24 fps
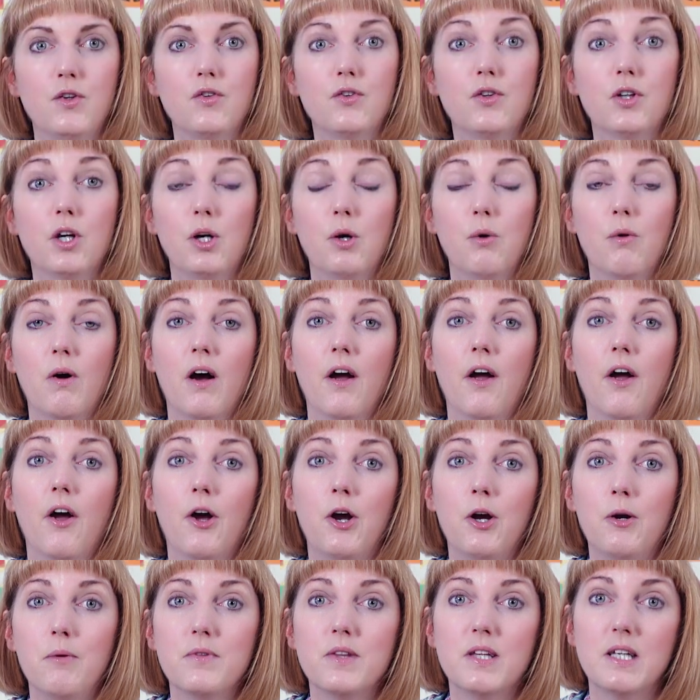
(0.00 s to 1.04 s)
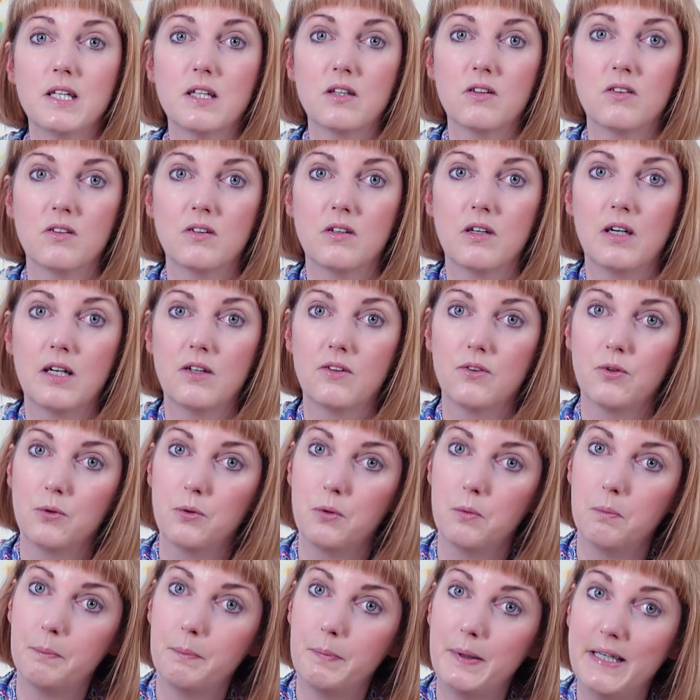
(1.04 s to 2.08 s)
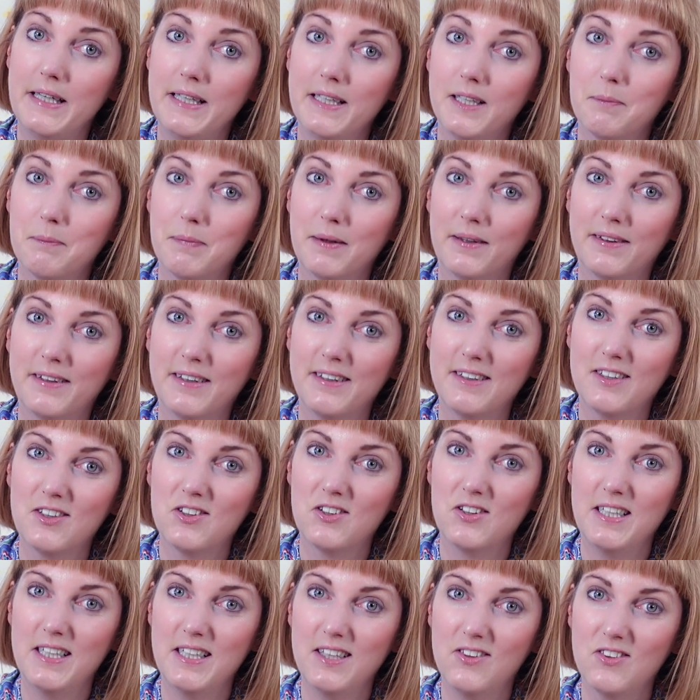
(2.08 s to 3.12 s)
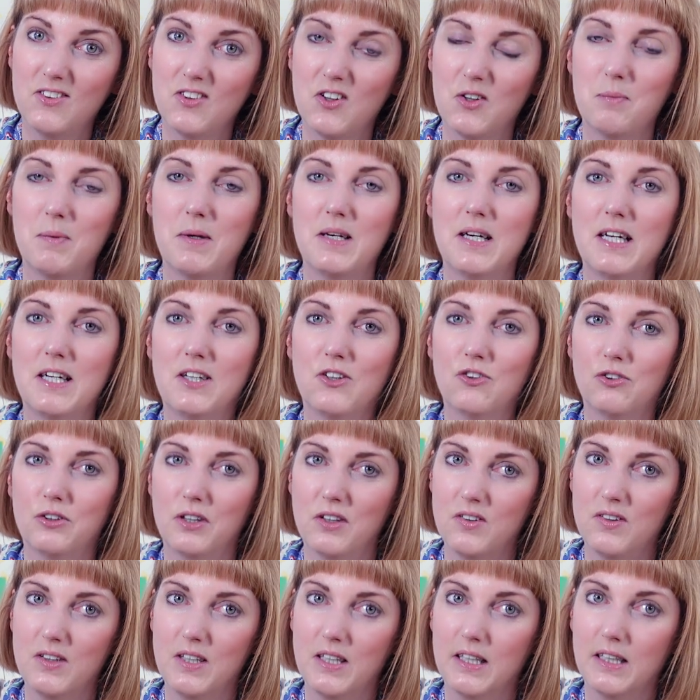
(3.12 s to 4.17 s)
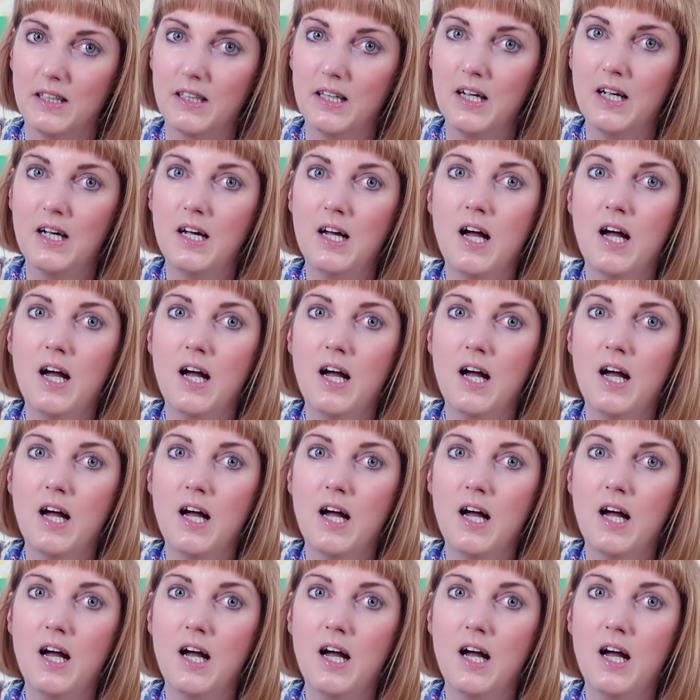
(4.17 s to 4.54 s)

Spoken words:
So I hope this little peek behind the scenes has been interesting.